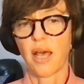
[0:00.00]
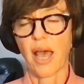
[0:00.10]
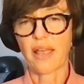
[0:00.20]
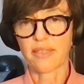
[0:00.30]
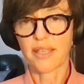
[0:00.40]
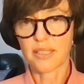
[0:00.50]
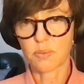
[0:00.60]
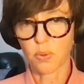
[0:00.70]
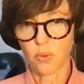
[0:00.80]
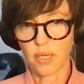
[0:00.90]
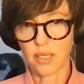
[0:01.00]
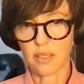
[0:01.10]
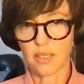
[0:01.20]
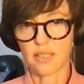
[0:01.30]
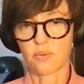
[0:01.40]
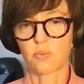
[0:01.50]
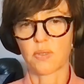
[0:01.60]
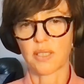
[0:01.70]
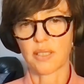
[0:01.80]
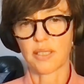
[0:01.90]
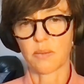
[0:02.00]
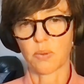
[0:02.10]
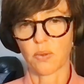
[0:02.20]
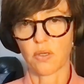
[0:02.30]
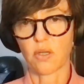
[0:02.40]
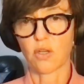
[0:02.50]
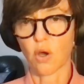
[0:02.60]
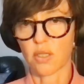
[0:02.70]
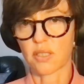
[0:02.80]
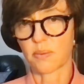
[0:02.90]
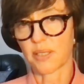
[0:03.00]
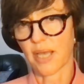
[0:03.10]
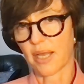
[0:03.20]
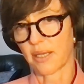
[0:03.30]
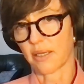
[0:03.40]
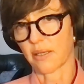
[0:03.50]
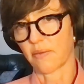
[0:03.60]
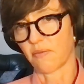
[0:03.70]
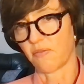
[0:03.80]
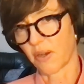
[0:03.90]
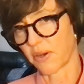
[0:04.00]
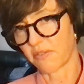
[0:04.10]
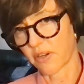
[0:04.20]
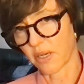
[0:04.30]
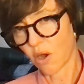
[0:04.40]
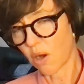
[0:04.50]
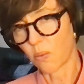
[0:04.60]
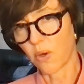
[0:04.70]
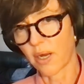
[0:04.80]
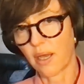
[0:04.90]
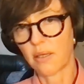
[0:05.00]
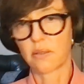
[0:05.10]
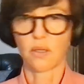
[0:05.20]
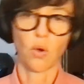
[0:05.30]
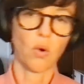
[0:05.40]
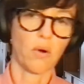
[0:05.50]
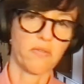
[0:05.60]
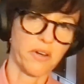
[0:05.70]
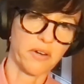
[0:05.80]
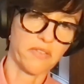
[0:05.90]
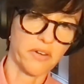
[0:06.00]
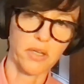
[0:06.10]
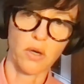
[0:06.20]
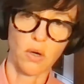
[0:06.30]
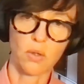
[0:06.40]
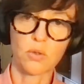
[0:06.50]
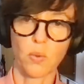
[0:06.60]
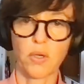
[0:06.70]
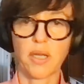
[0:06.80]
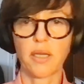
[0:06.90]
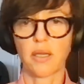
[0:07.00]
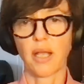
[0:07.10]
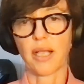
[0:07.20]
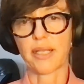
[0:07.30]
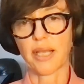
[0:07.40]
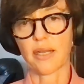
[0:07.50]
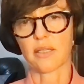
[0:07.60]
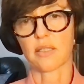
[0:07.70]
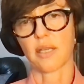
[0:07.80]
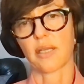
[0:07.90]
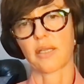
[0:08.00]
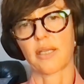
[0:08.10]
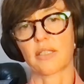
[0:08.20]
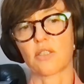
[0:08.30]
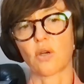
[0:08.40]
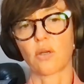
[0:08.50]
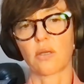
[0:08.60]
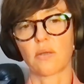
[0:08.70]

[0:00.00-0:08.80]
At this point, it's really important not to be adding very, very hot water or very, very cold water. Again, it's not